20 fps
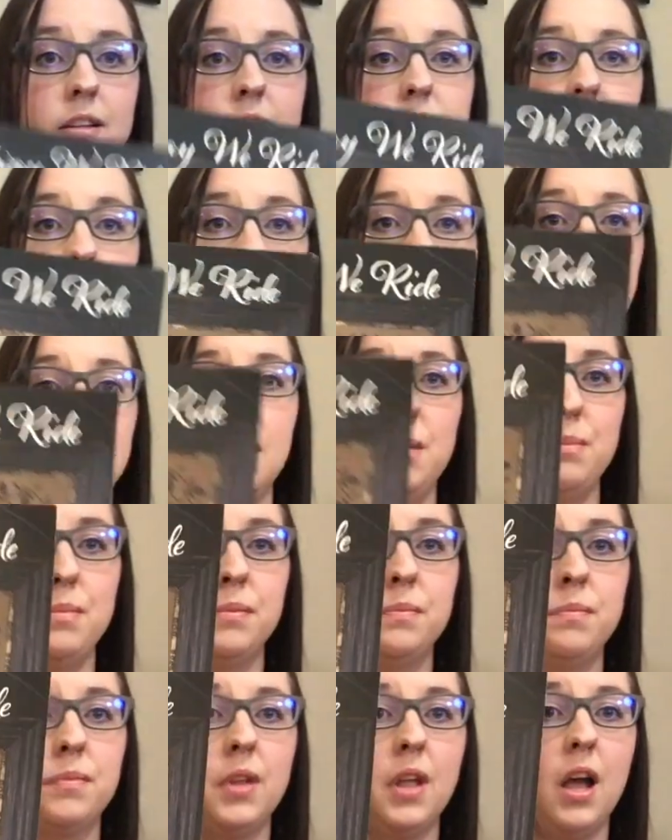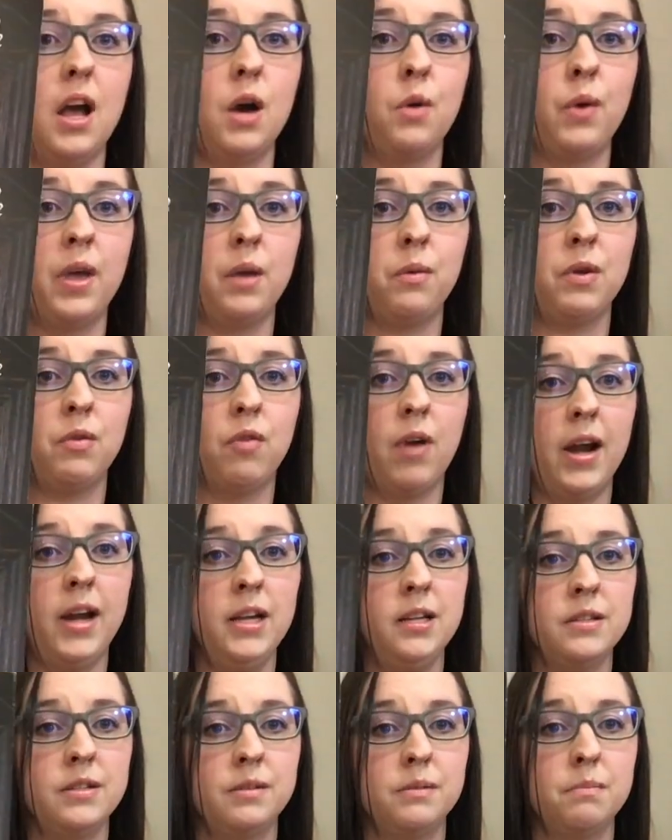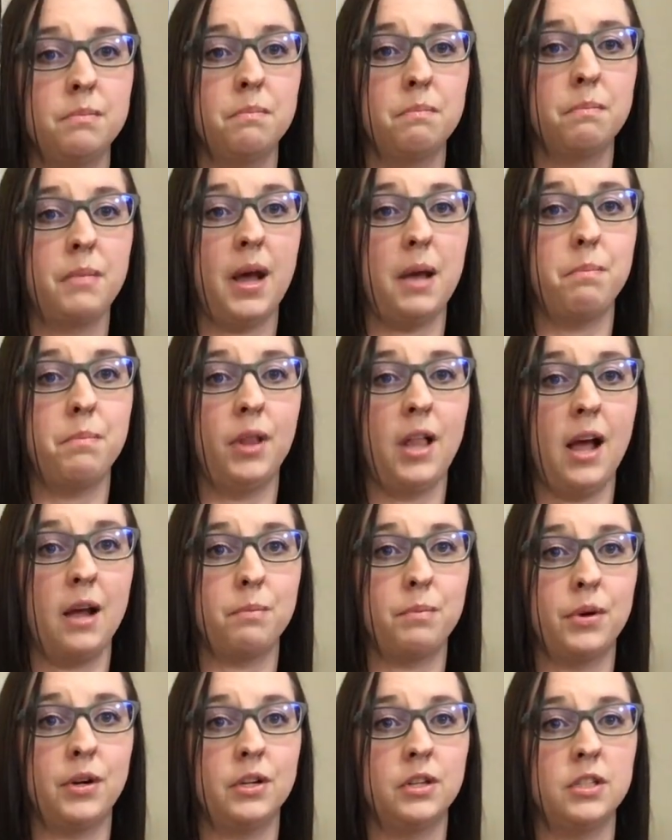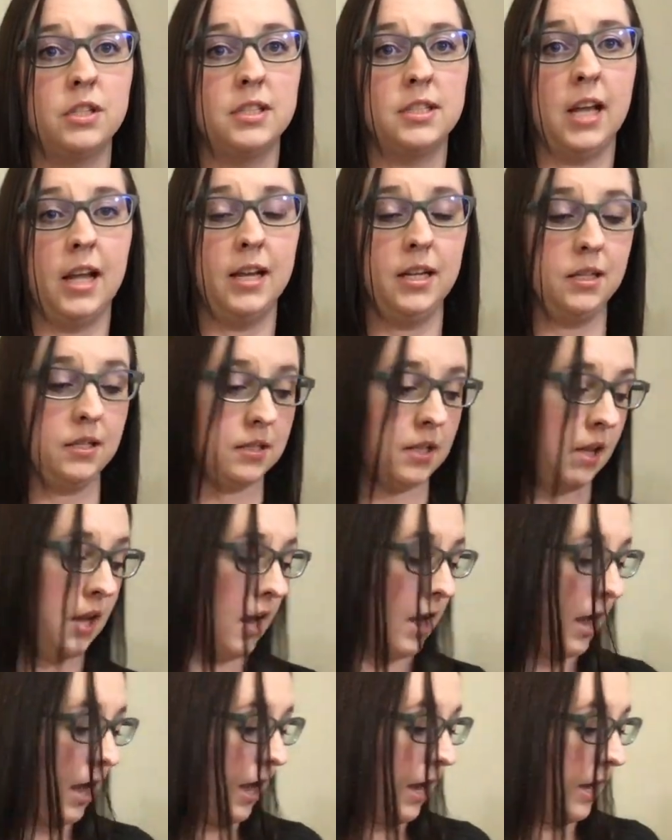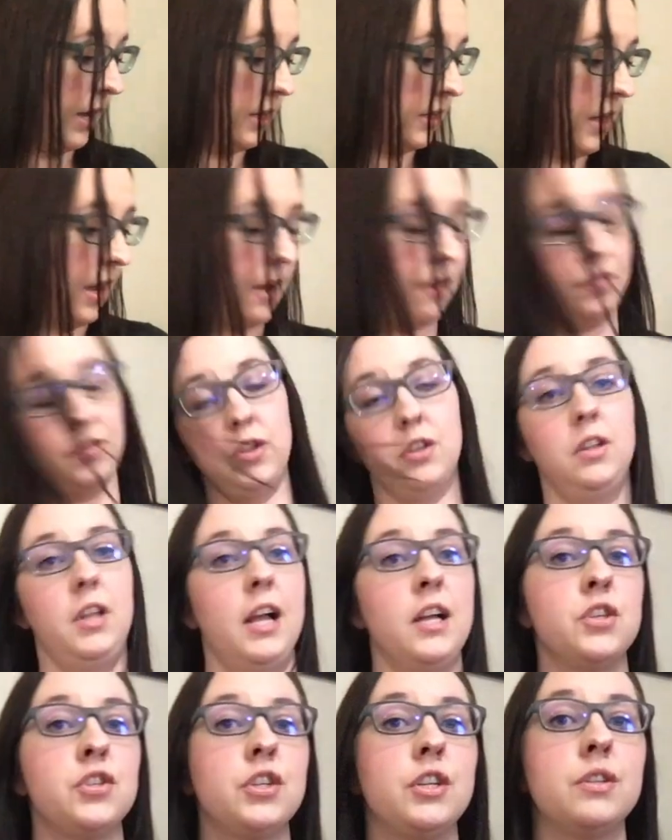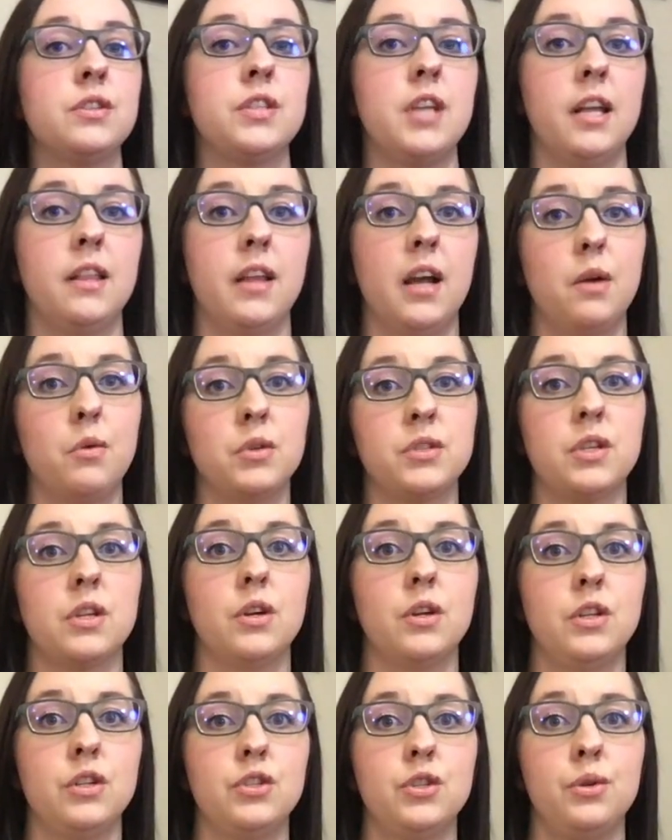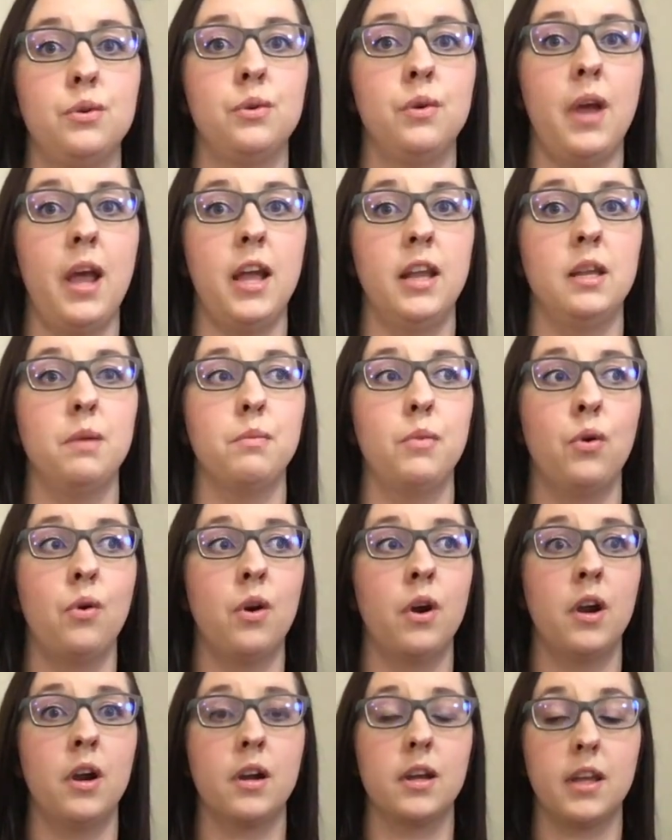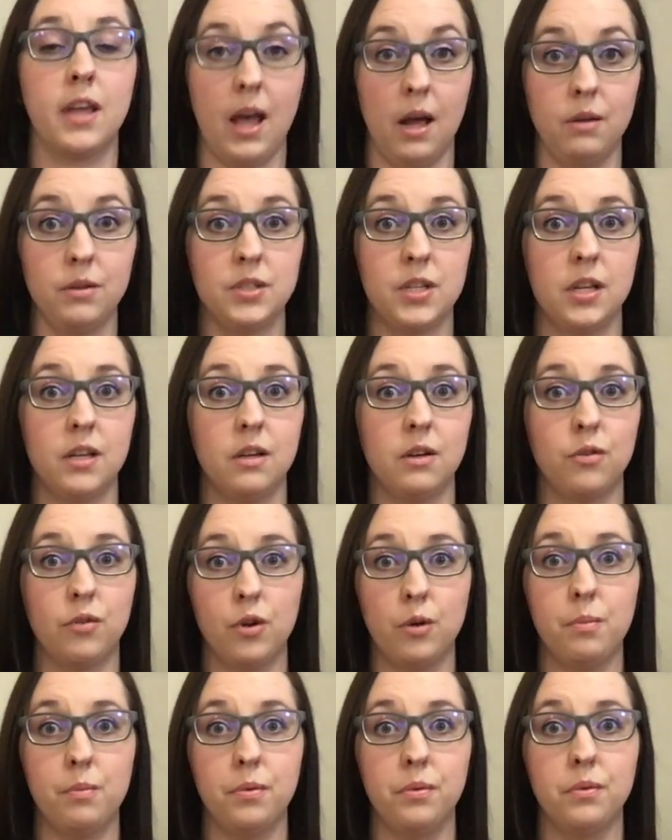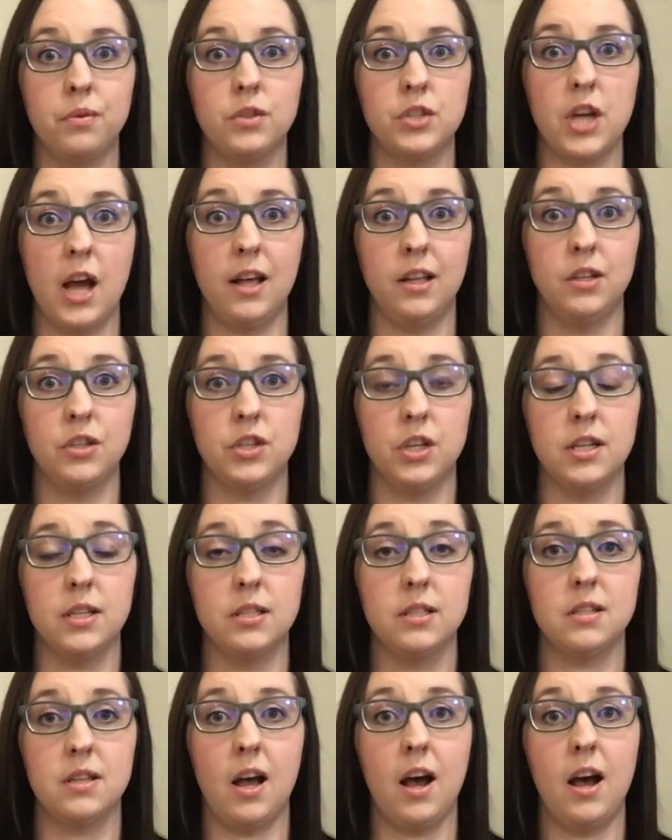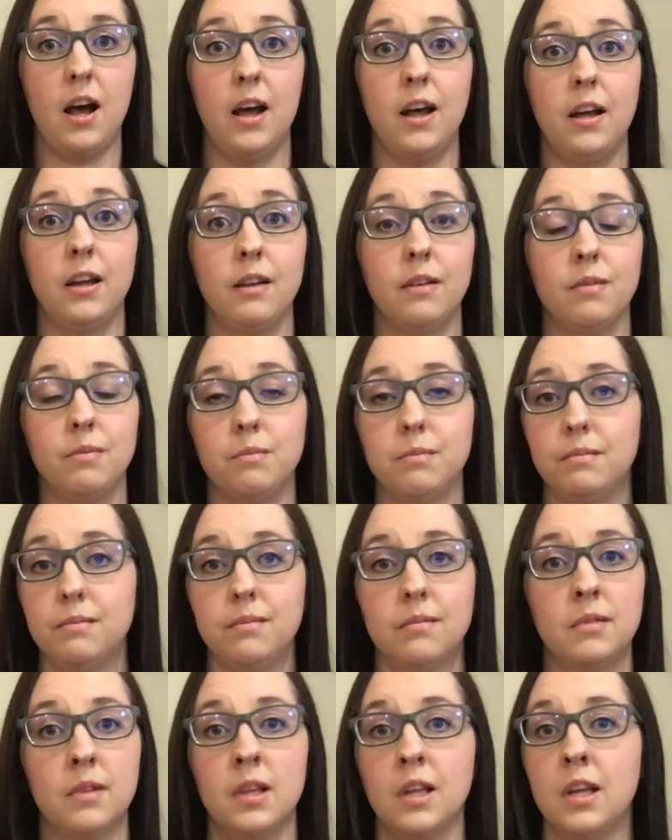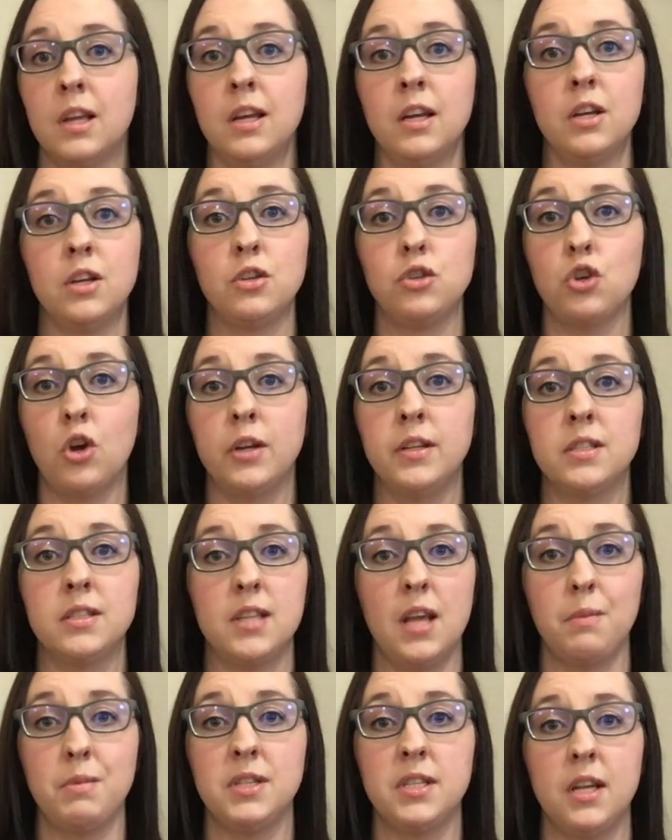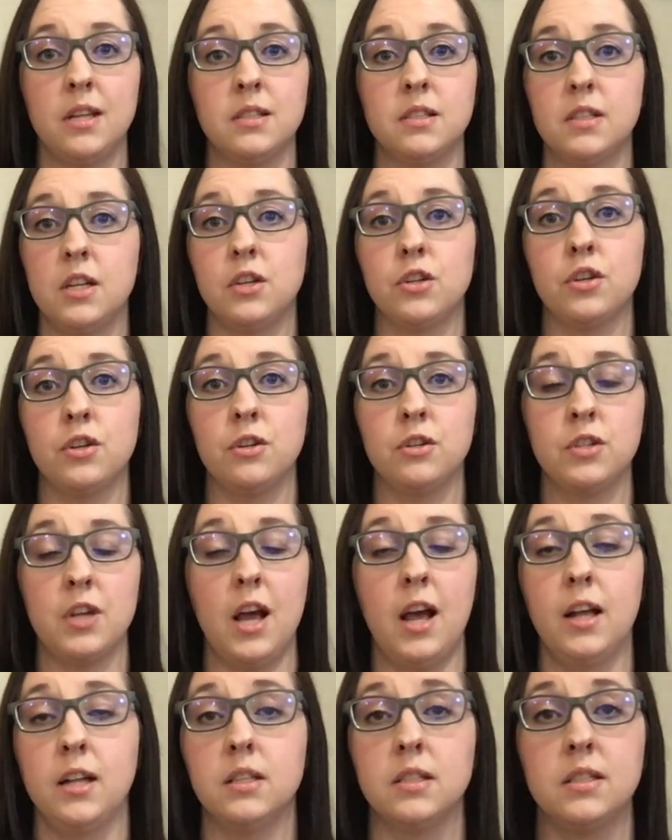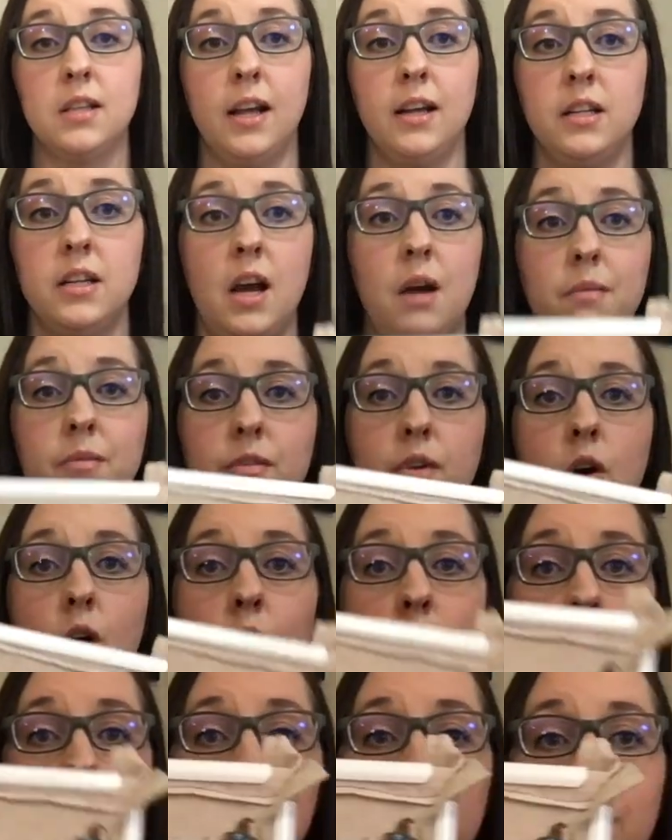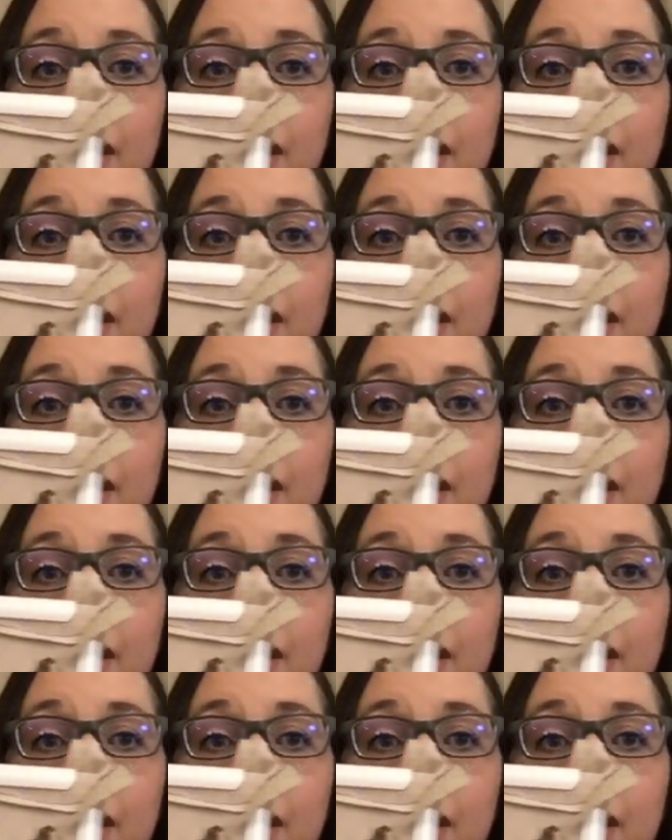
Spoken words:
Next up, Away We Ride by Blackbird Designs. And after last year saying that I wasn't going to do any more counting group challenges, I joined Semisane Stitchers and signed up for all the